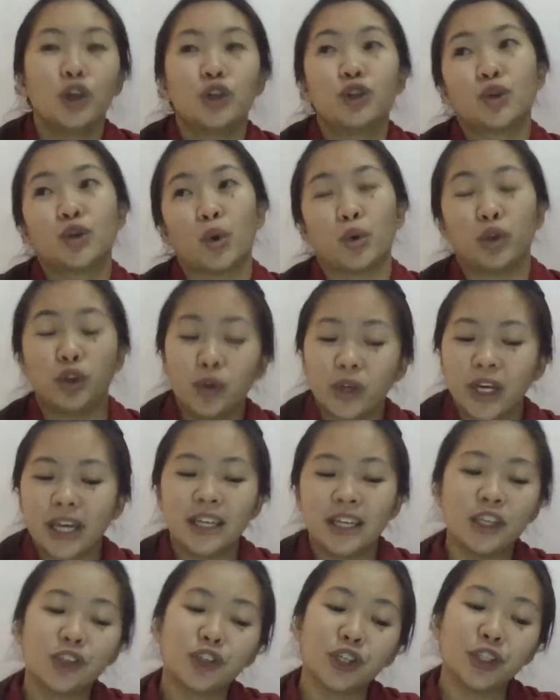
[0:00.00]
So, you
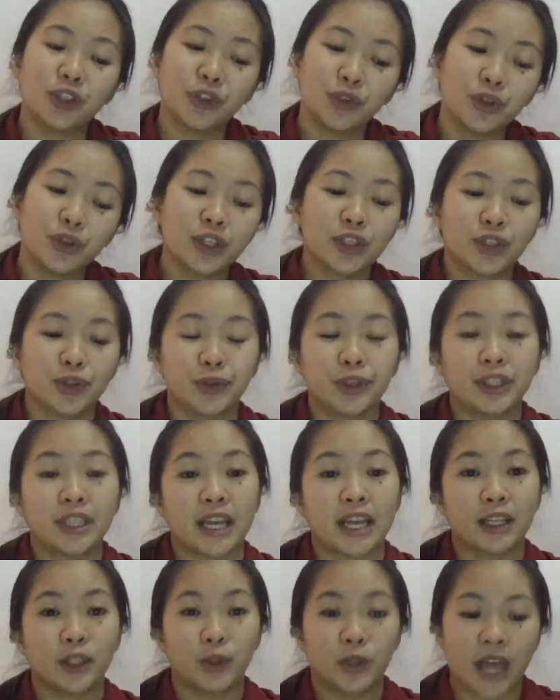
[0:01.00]
can introduce
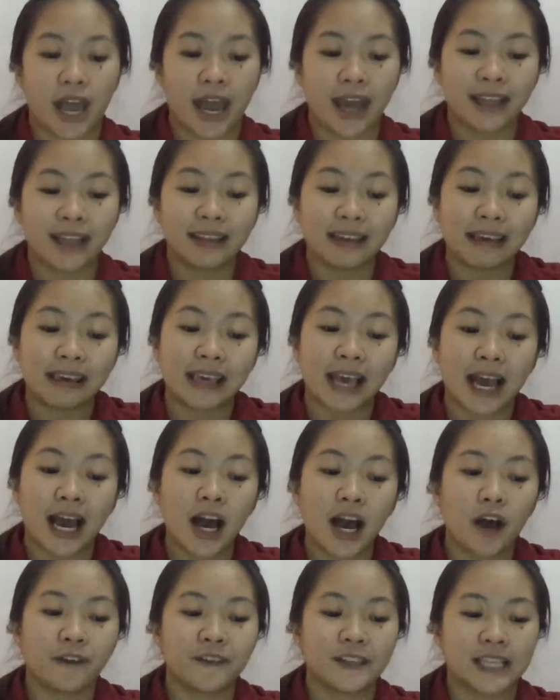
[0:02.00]
students to the
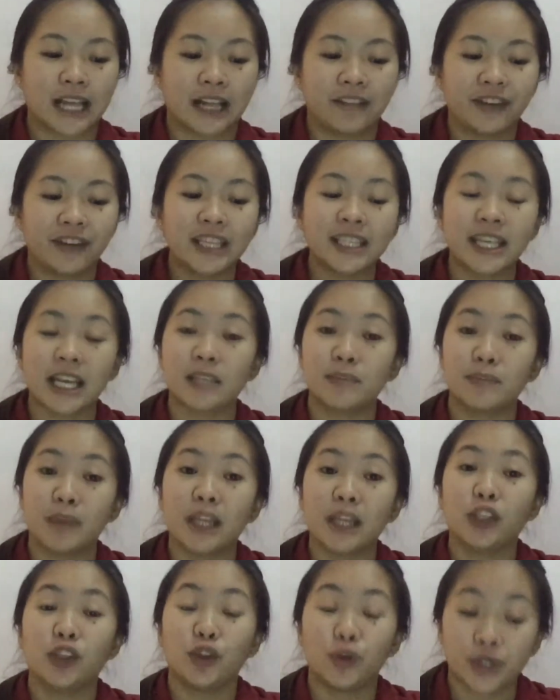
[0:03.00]
idea of
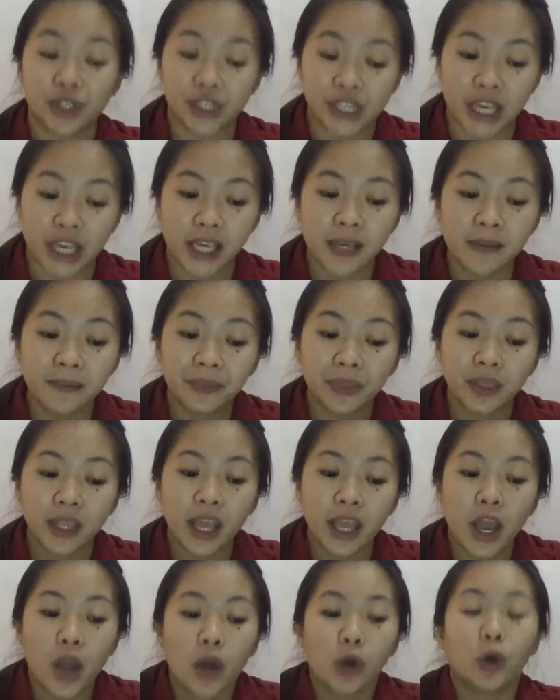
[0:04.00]
self-assessment
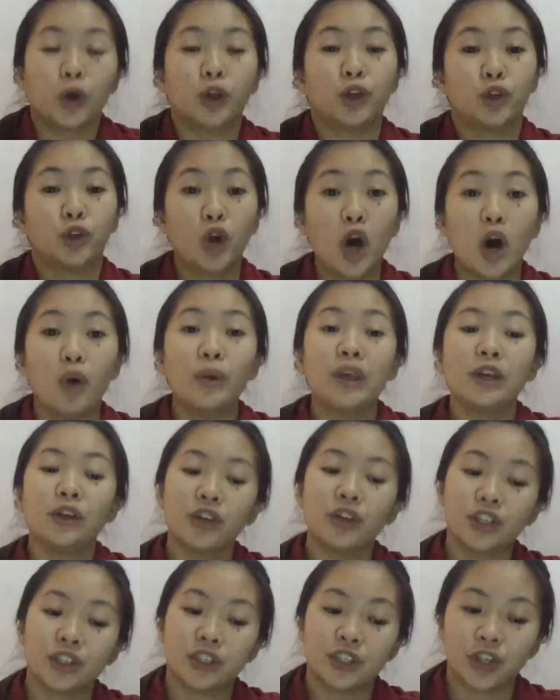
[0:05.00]
using ongoing
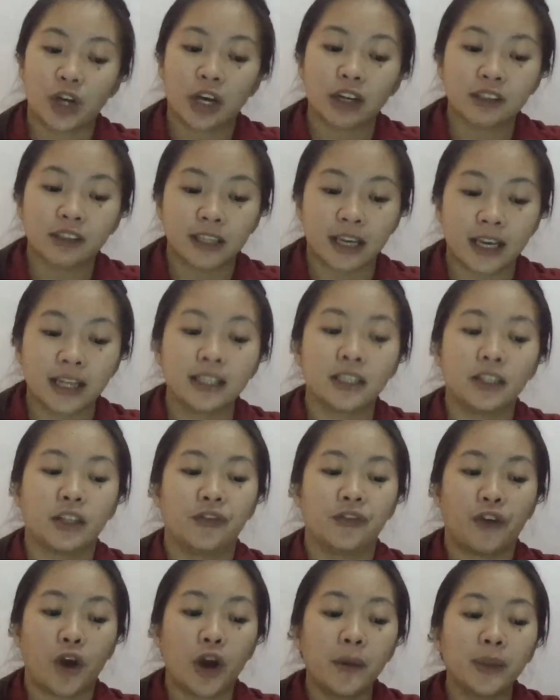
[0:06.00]
constructed
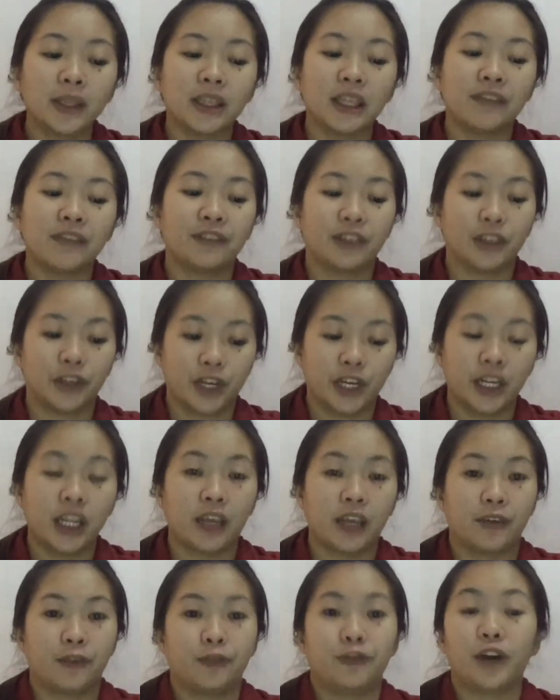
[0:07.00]
formative
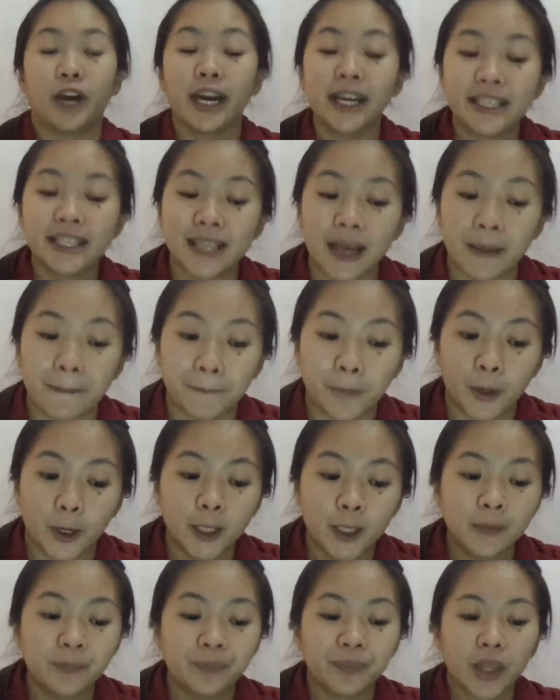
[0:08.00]
learning. For
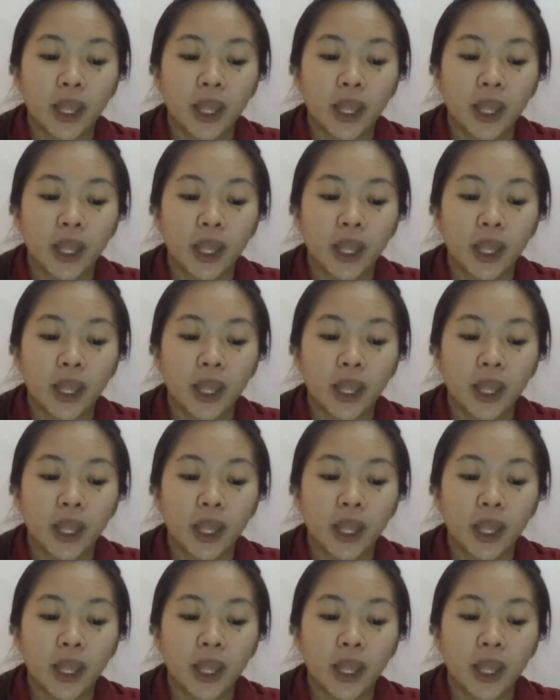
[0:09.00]
example,